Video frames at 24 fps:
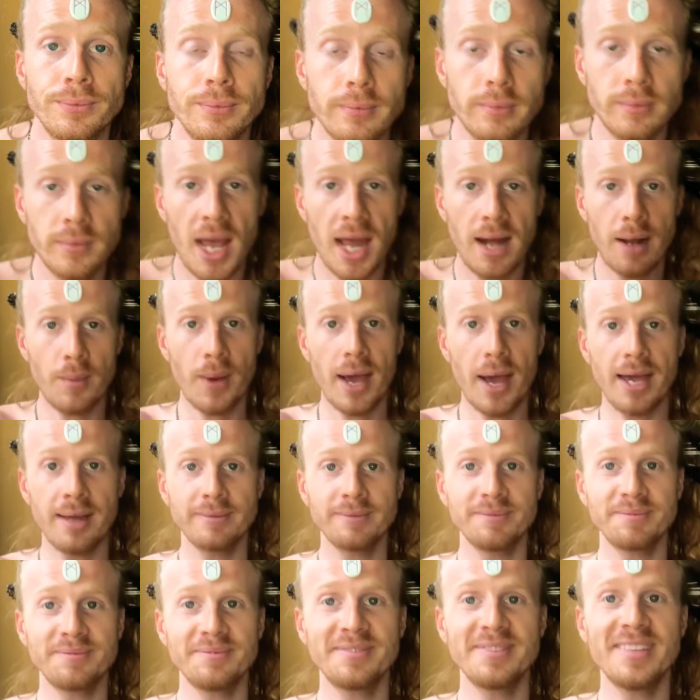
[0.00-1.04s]
Anyway,
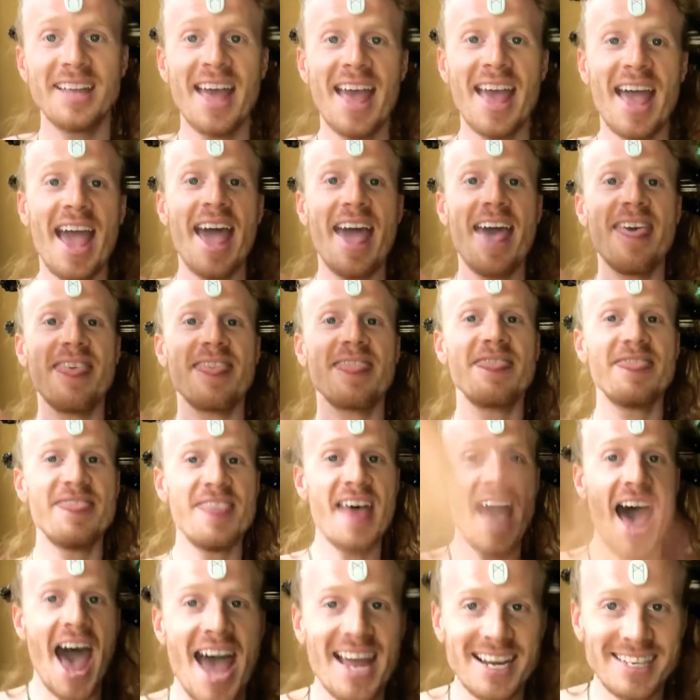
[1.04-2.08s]

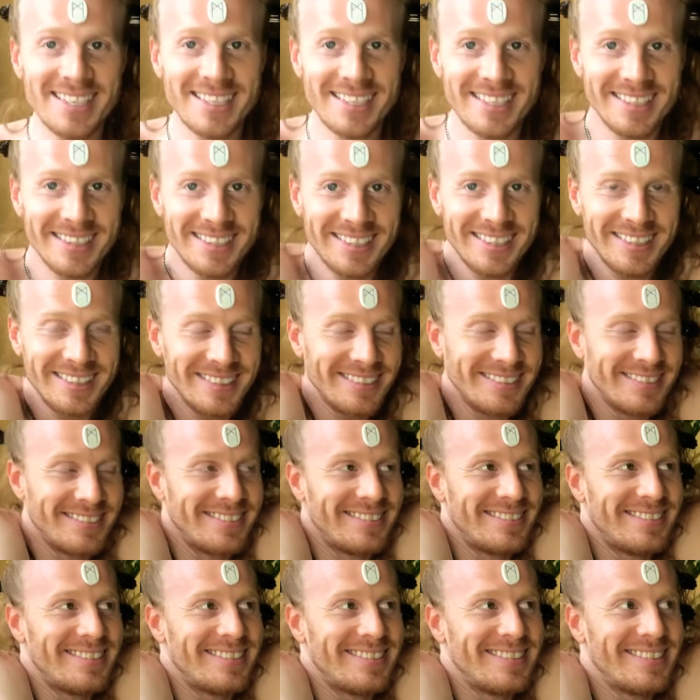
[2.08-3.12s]
that
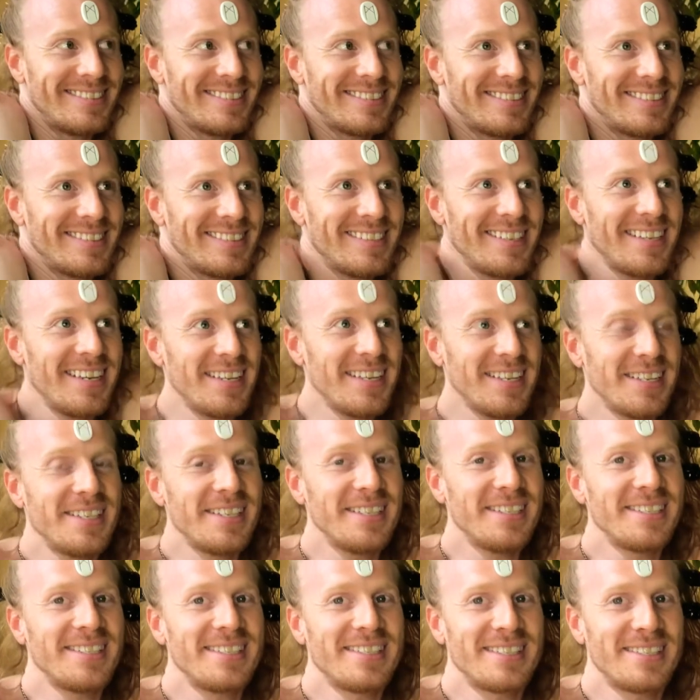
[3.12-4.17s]

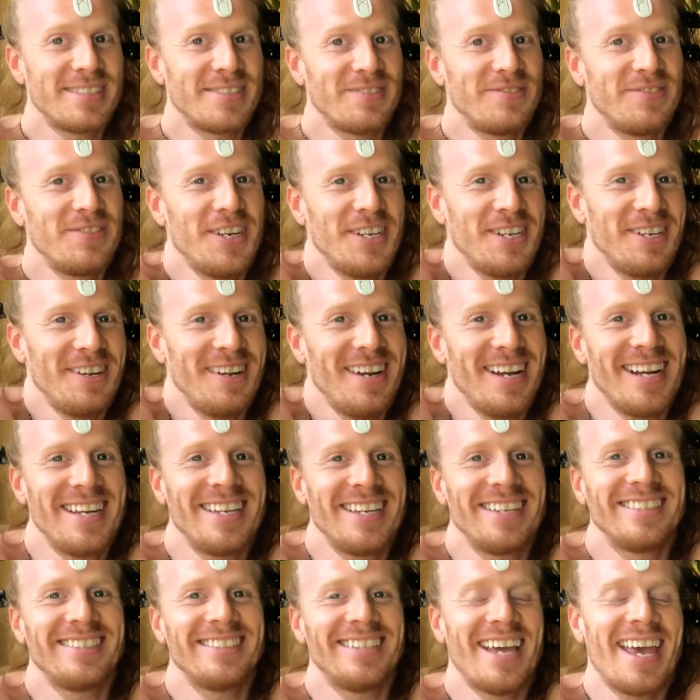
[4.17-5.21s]
is Mercury.
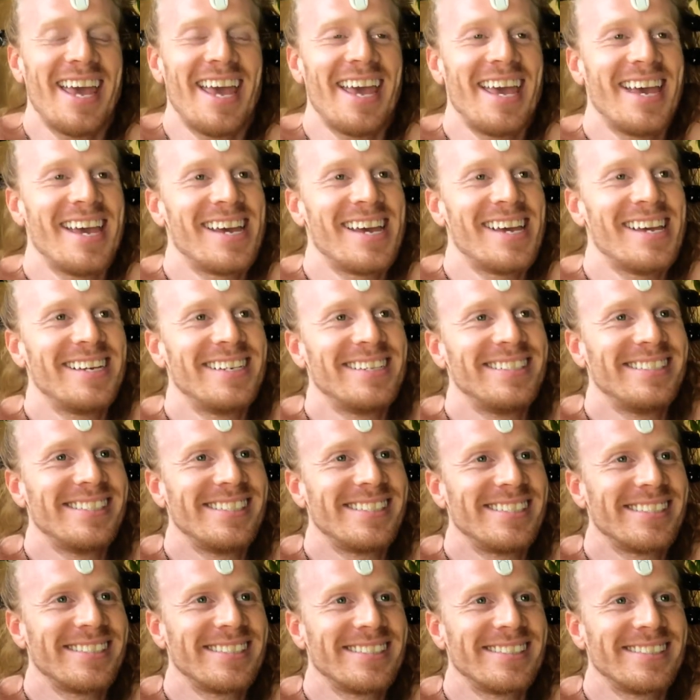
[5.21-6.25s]
And,
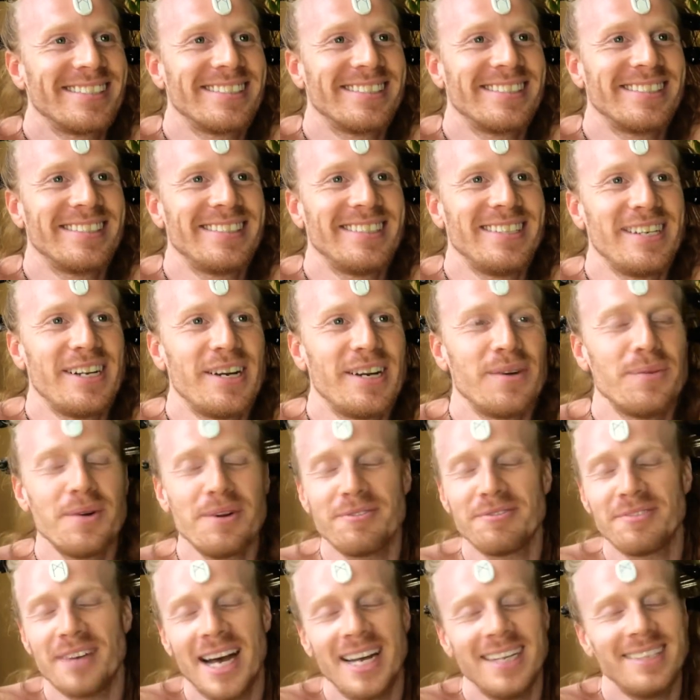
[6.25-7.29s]
we're
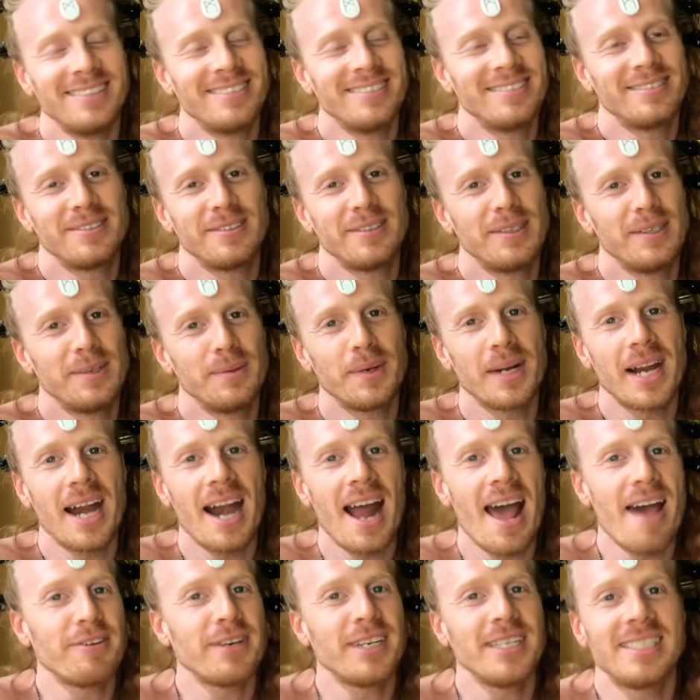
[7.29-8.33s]
fun. We're going to
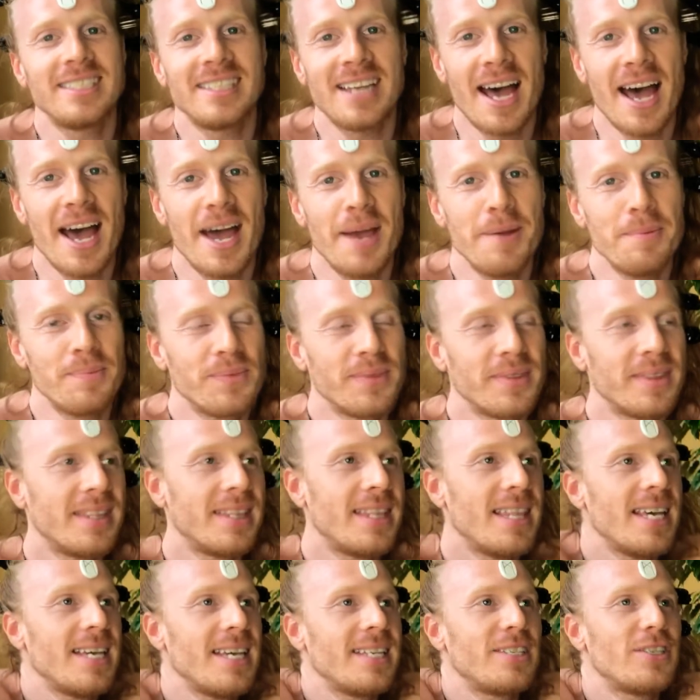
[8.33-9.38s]
have a good time.
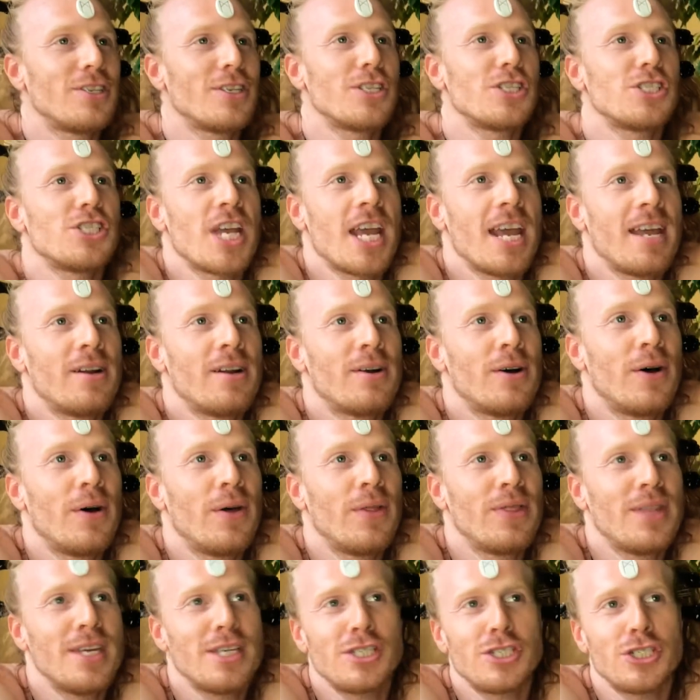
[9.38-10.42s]
This channel,
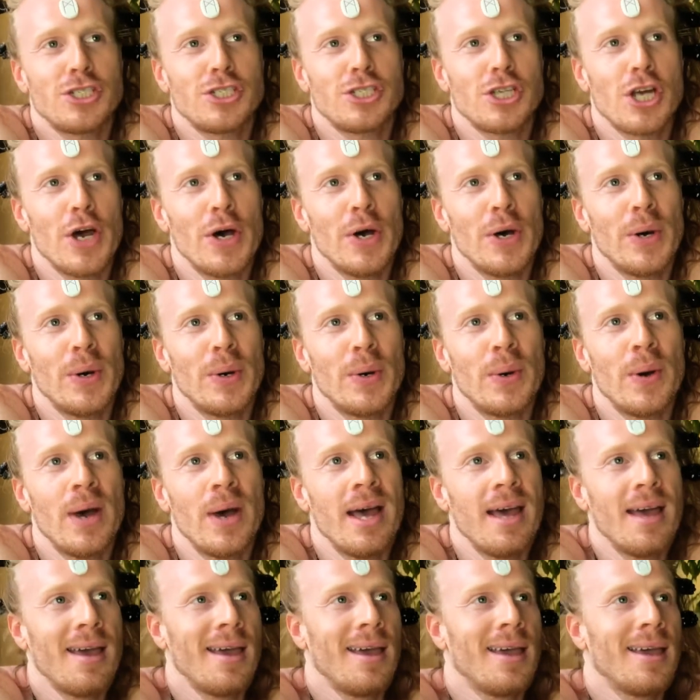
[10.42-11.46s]
this show,
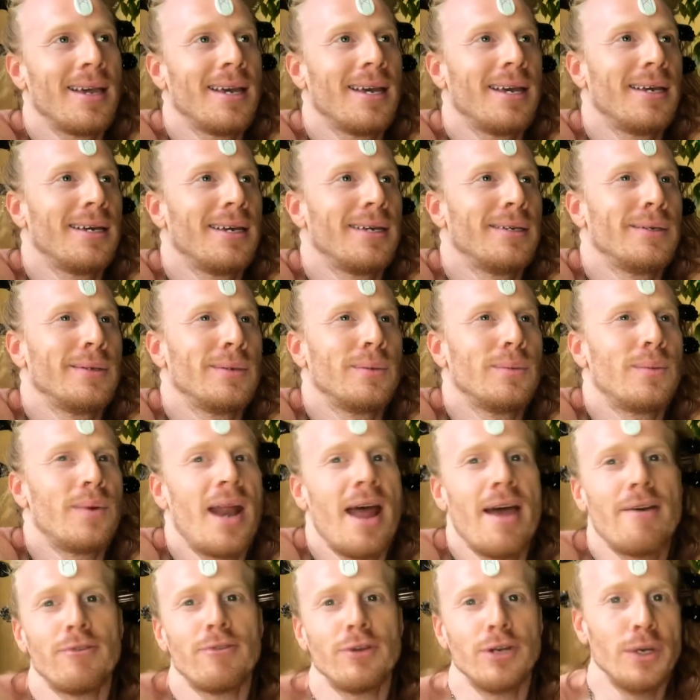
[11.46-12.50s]

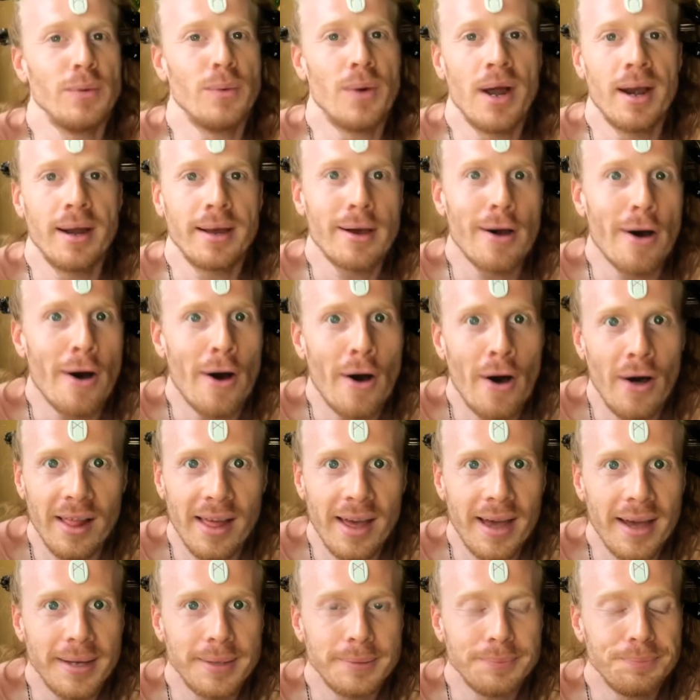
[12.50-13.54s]
whatever you want to call
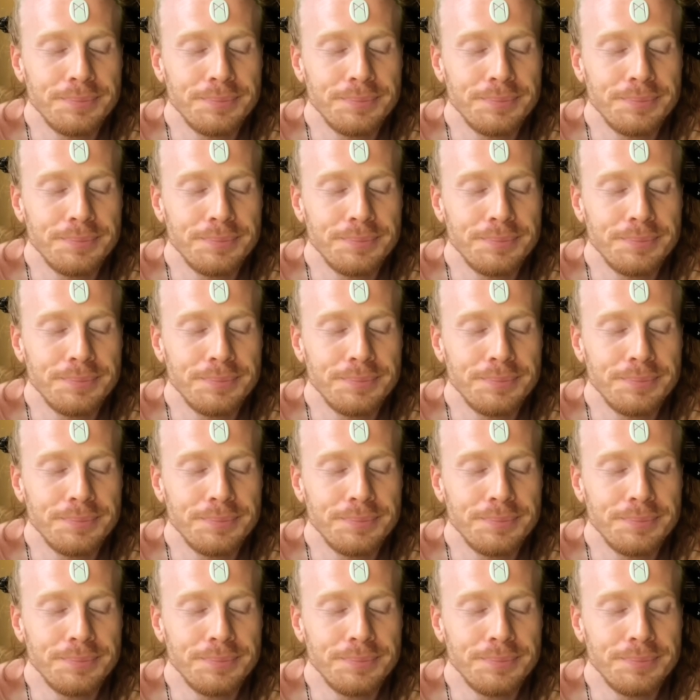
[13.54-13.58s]
it,